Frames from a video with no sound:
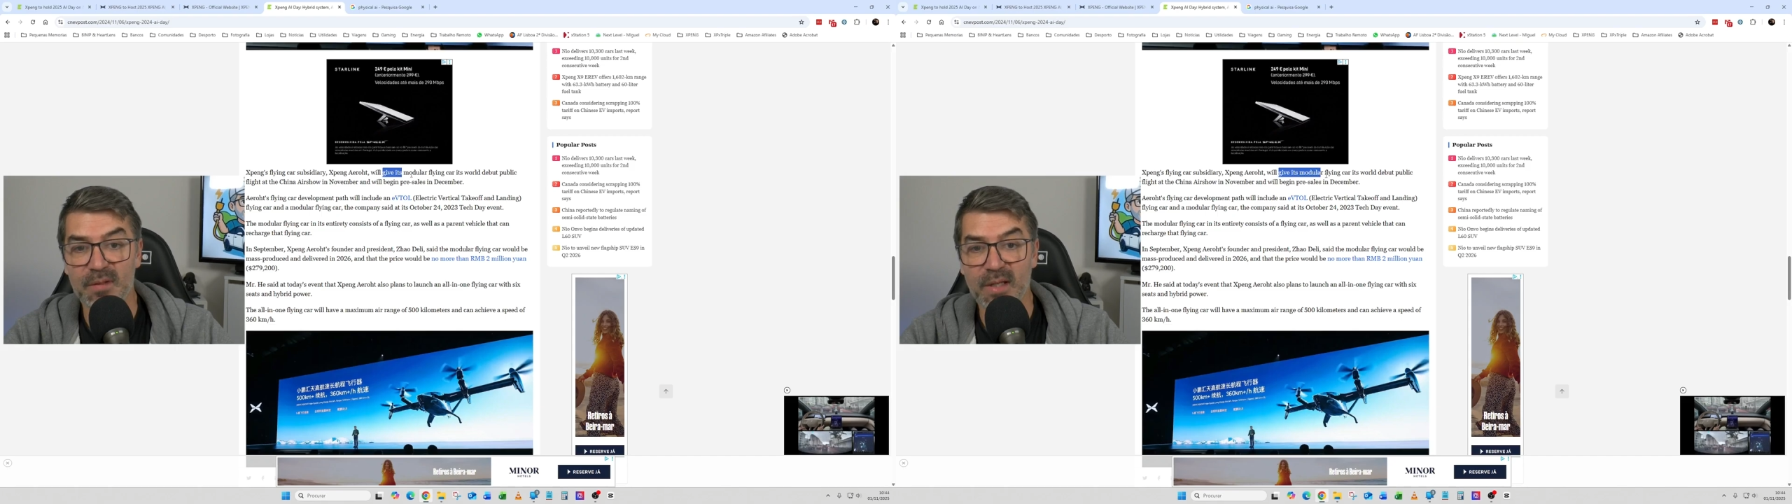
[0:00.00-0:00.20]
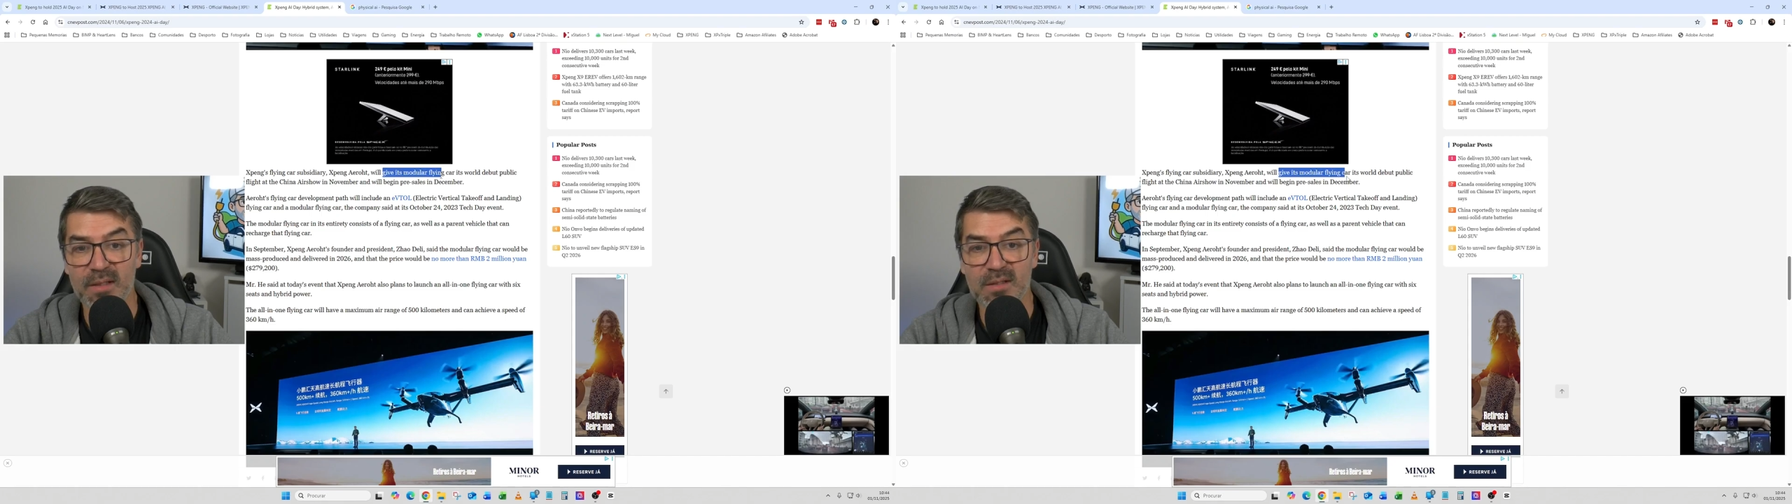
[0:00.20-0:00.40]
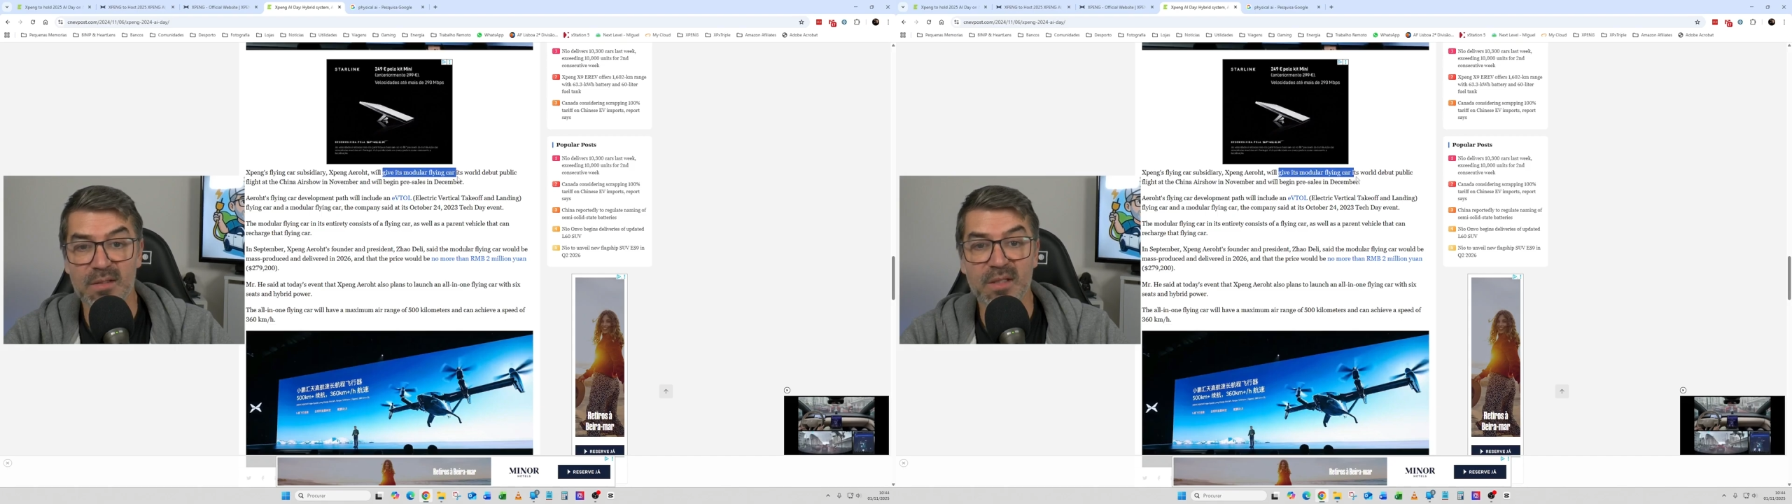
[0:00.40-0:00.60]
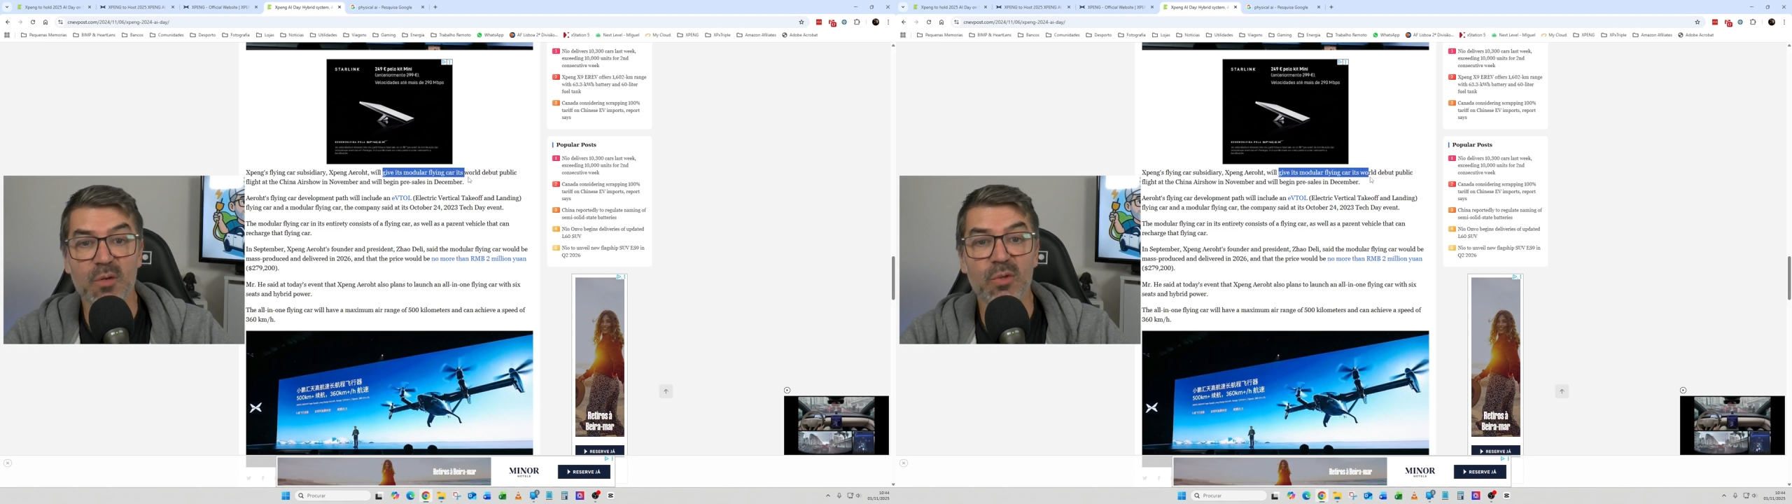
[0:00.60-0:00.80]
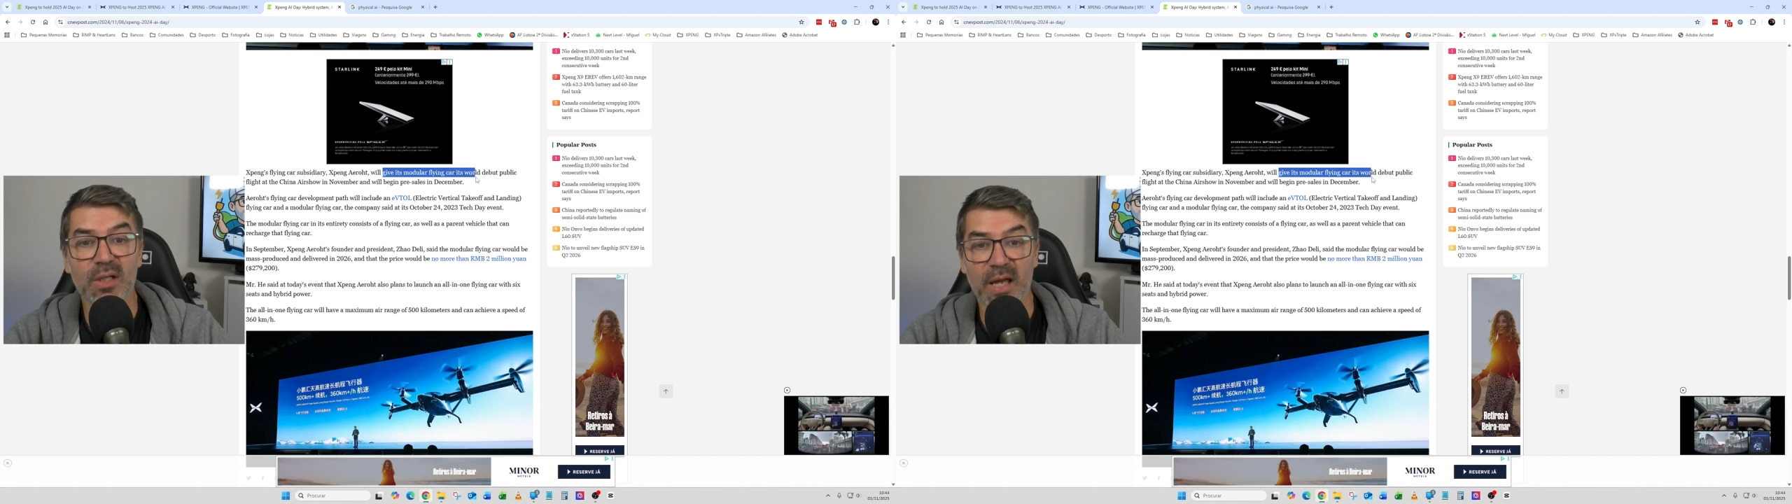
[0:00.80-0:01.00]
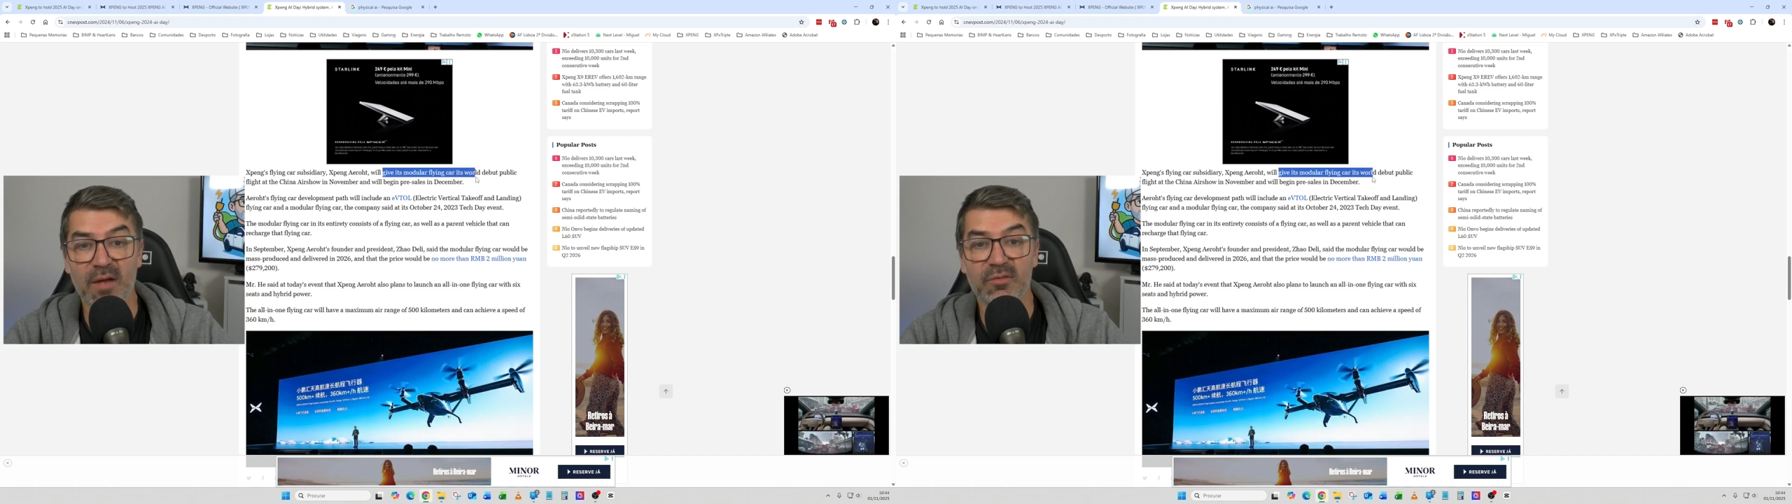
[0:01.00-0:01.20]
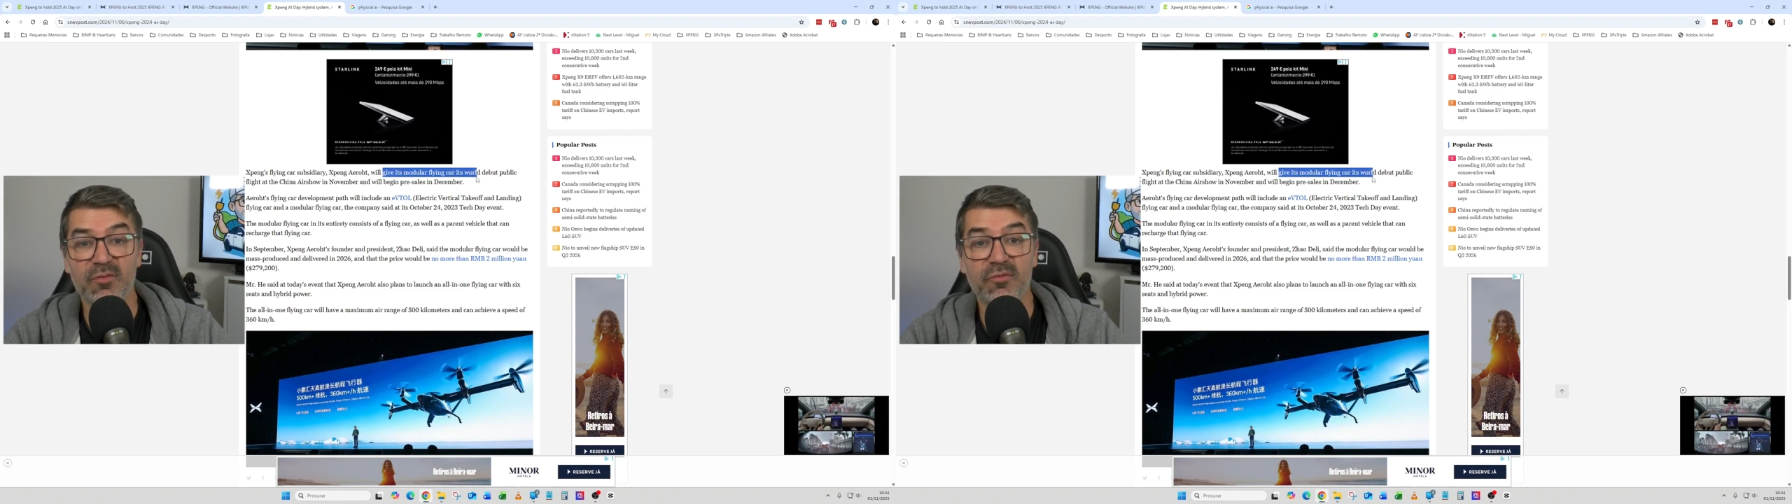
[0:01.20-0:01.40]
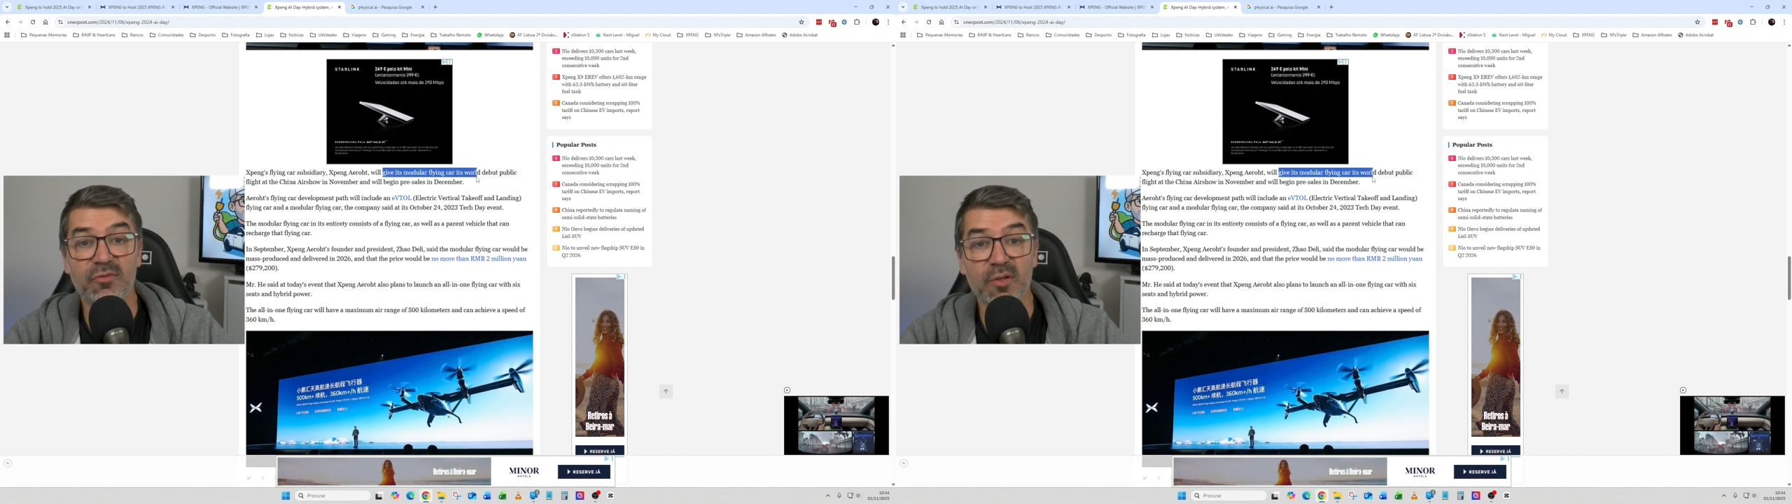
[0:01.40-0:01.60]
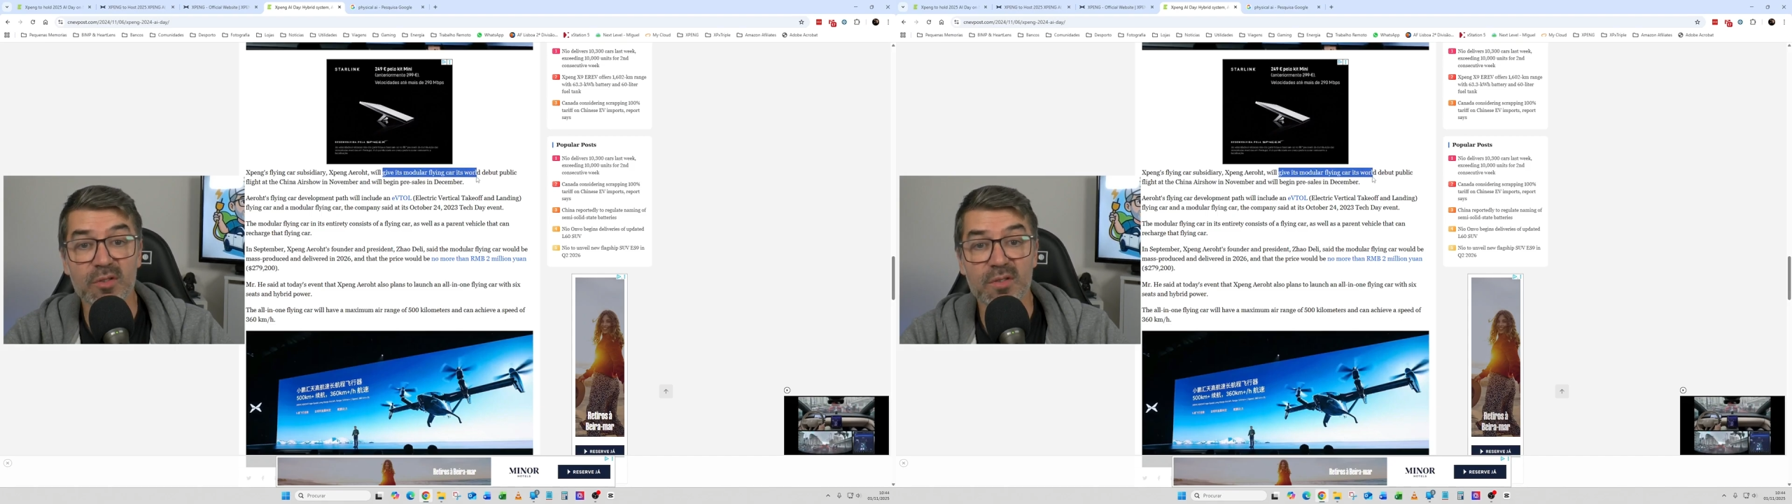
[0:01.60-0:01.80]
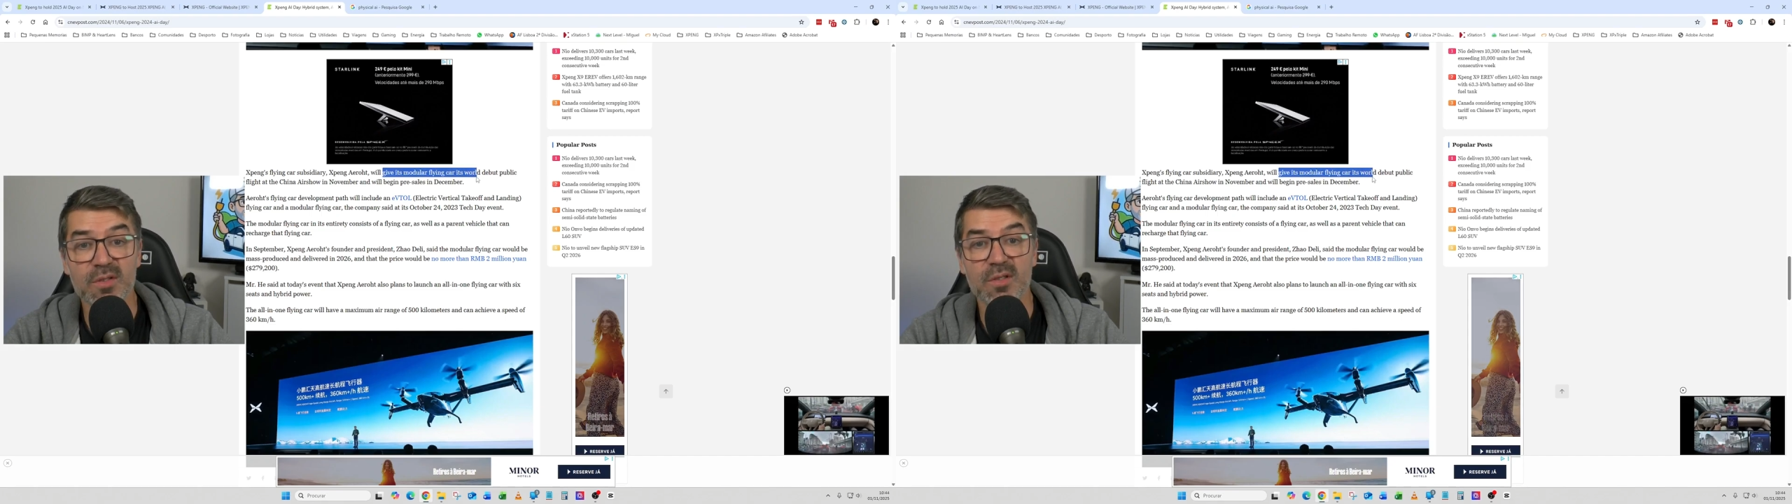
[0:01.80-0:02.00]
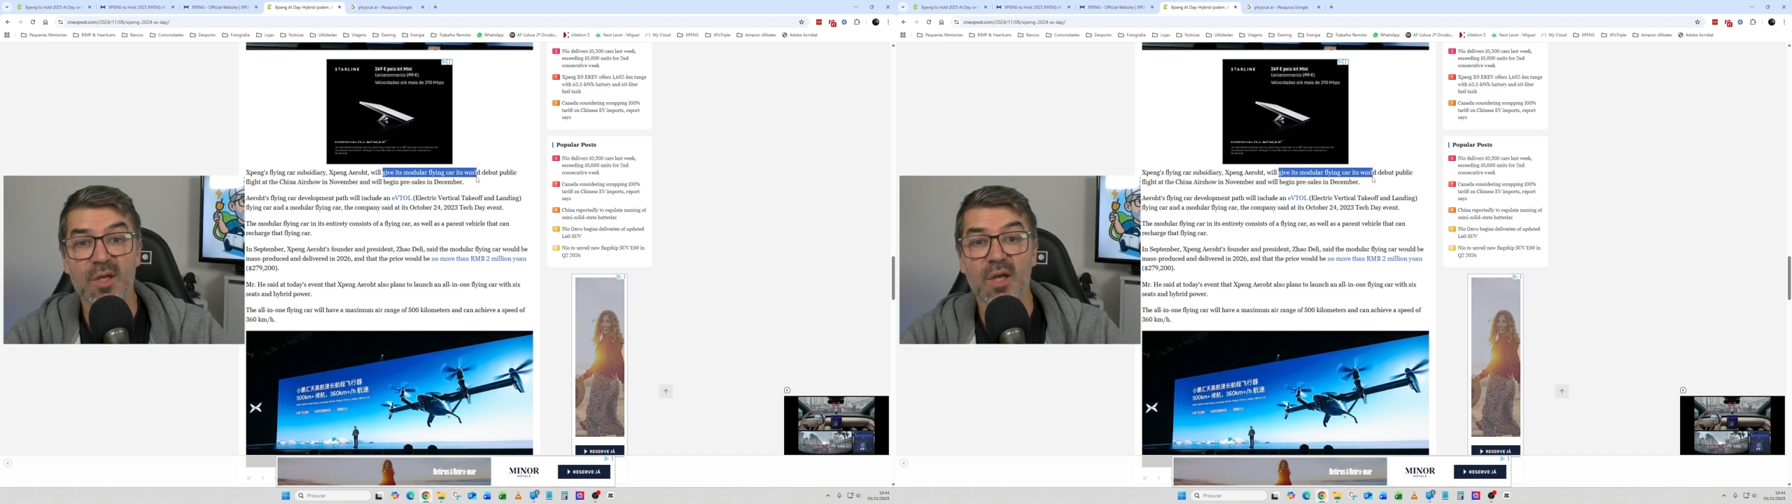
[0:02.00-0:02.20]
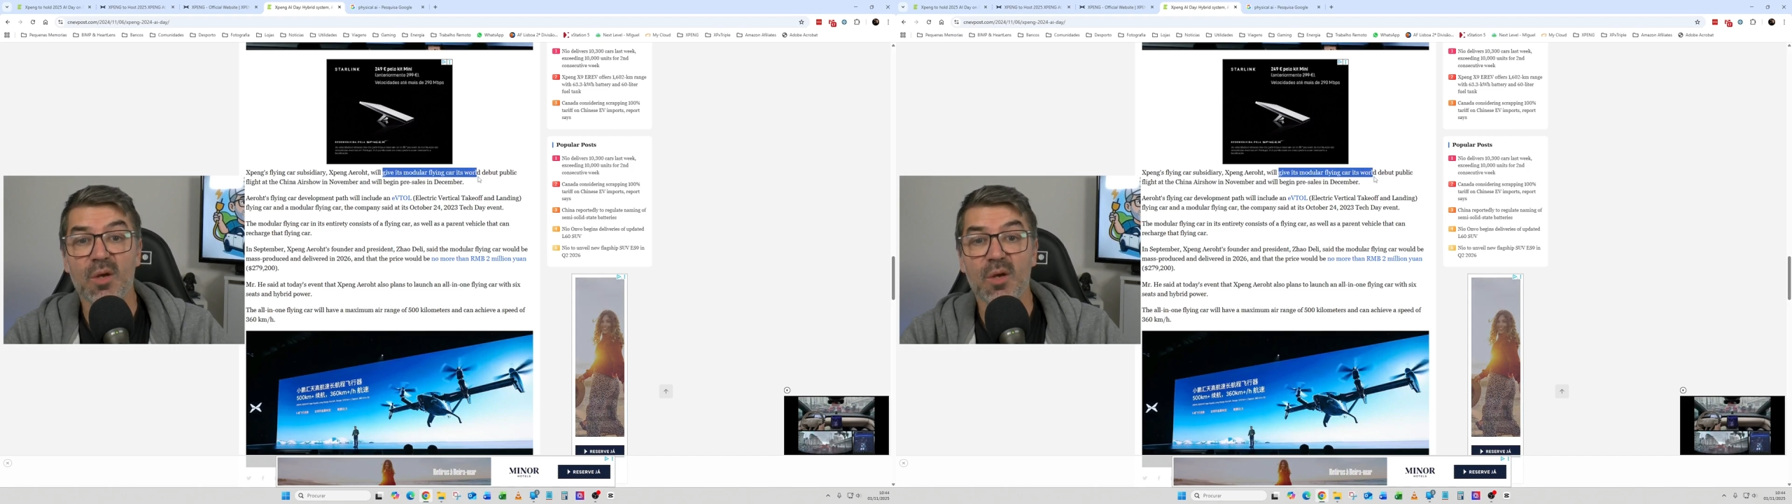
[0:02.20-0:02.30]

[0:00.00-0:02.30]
that they will have the first